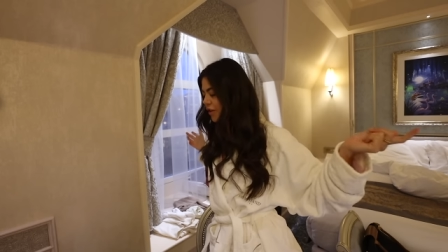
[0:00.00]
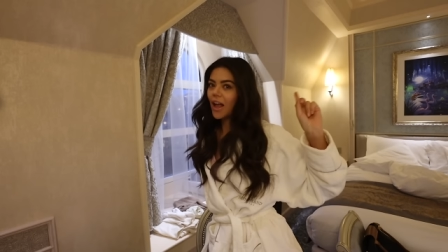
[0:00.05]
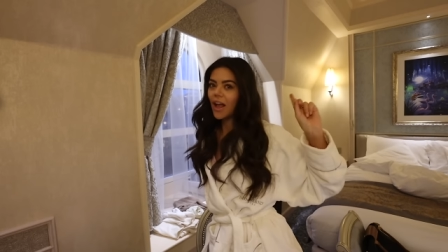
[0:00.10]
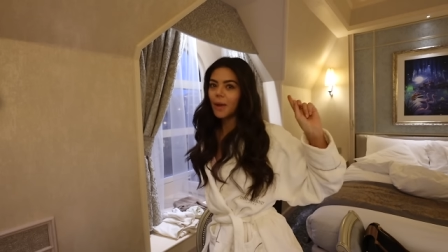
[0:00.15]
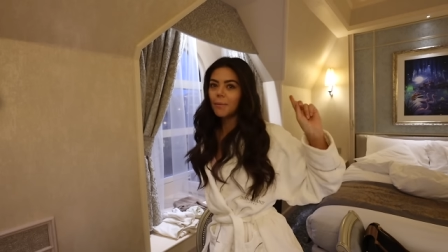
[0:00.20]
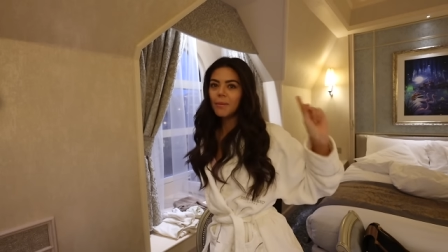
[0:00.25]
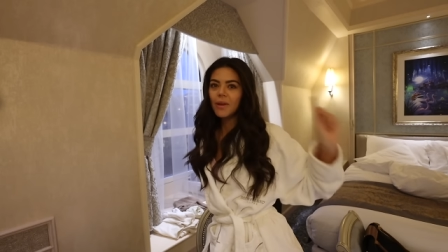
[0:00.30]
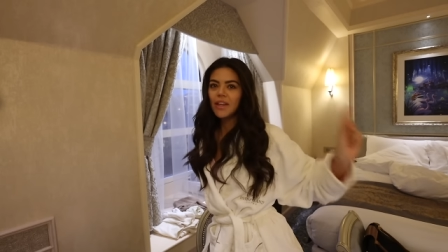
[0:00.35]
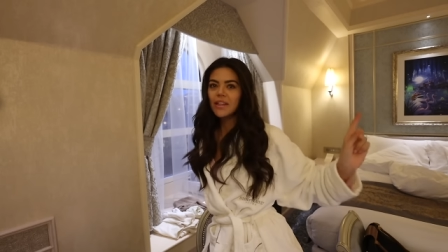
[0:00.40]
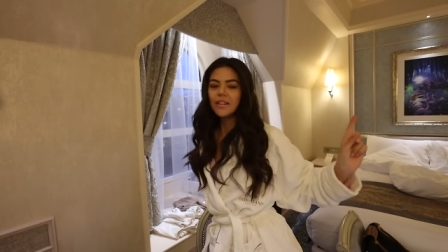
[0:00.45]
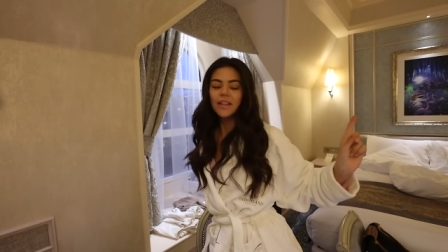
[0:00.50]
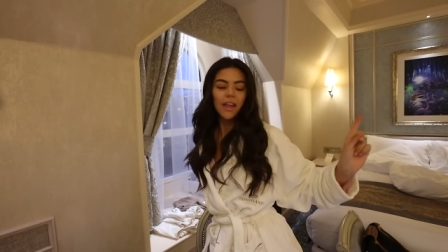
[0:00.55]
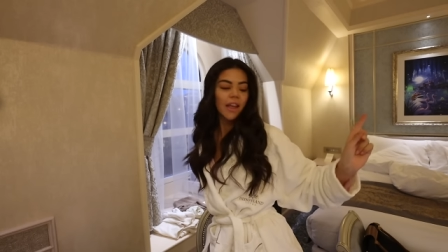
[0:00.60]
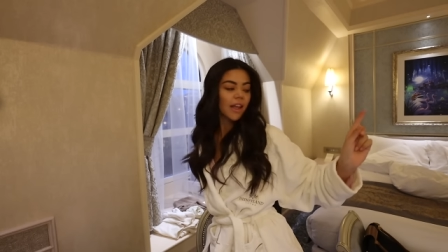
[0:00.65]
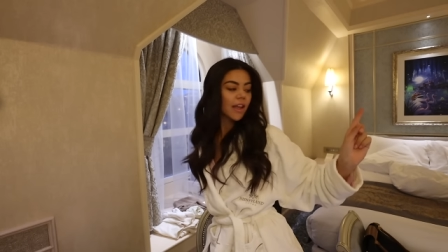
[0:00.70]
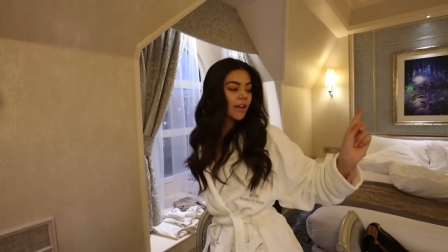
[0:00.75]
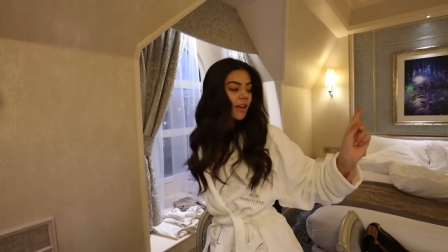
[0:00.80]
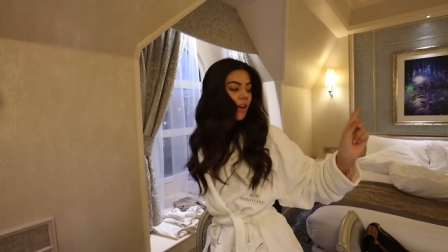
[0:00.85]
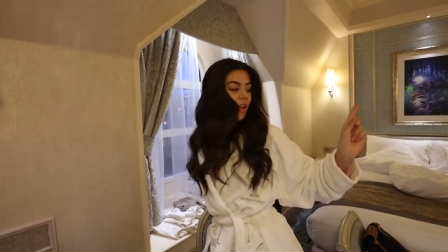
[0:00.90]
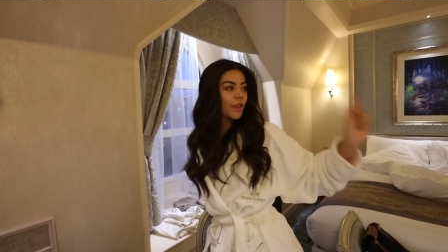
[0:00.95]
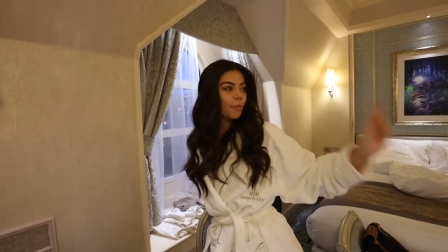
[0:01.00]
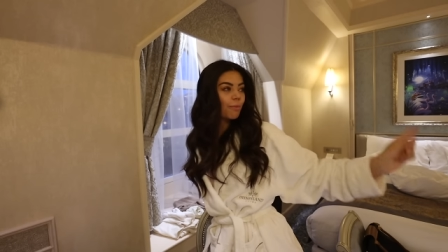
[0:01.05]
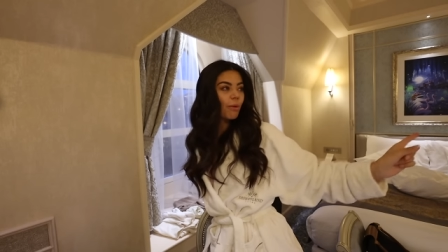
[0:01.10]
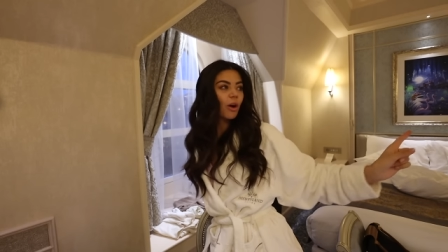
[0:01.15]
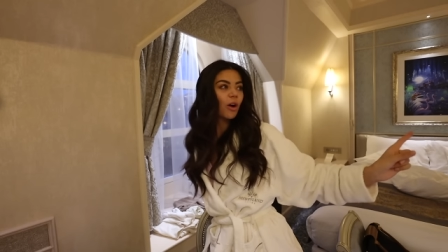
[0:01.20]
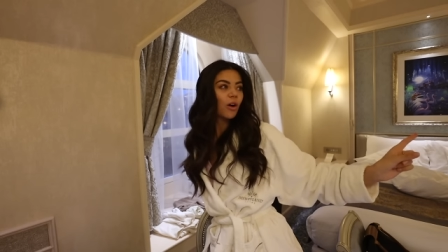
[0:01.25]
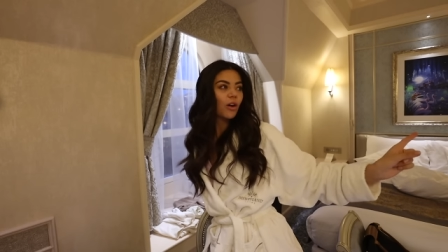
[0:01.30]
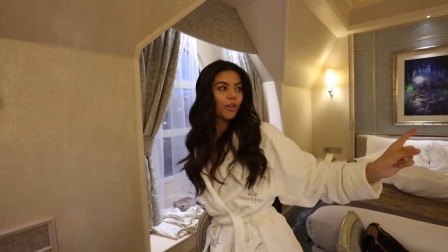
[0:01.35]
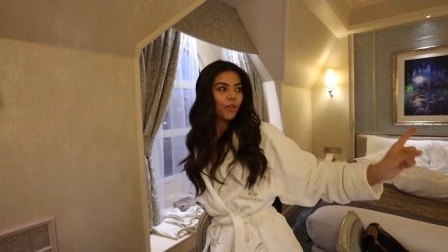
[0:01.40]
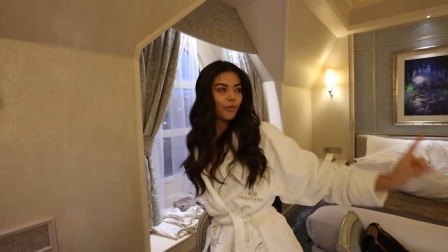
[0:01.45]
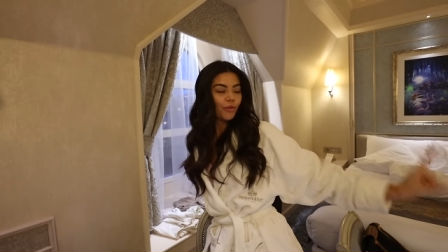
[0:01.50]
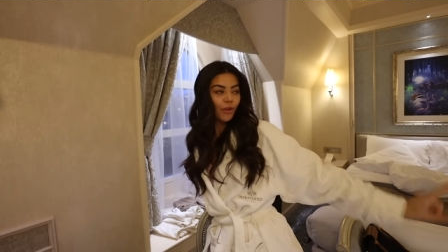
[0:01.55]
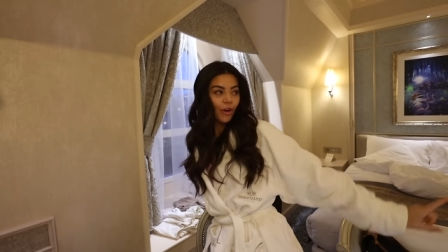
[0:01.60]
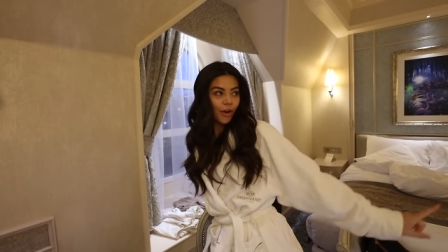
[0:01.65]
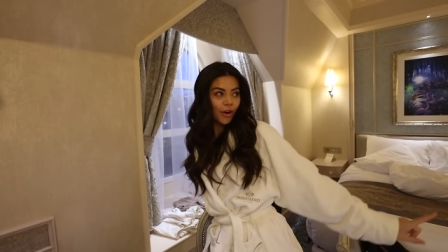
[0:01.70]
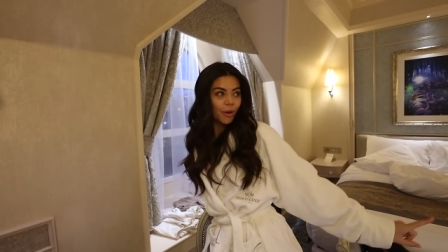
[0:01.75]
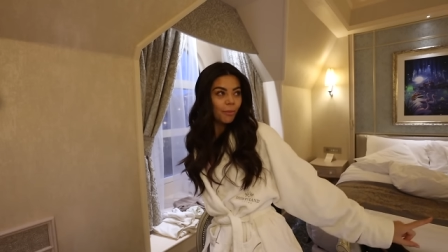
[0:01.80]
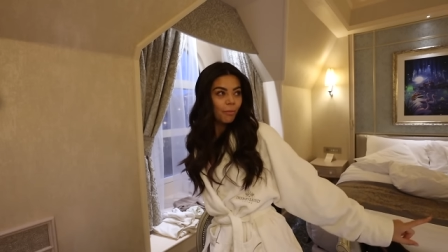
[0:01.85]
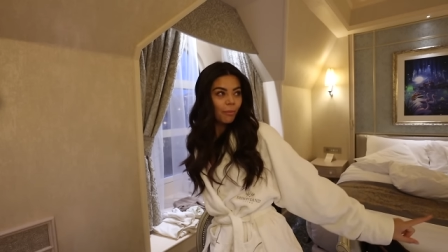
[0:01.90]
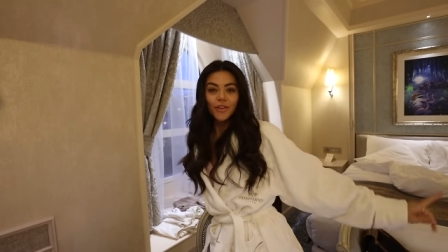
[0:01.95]
Em is in the
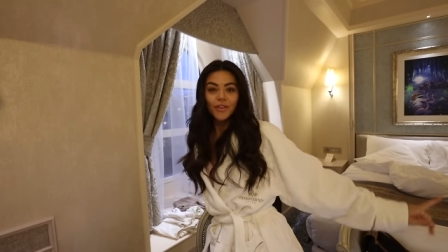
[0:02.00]
bathroom.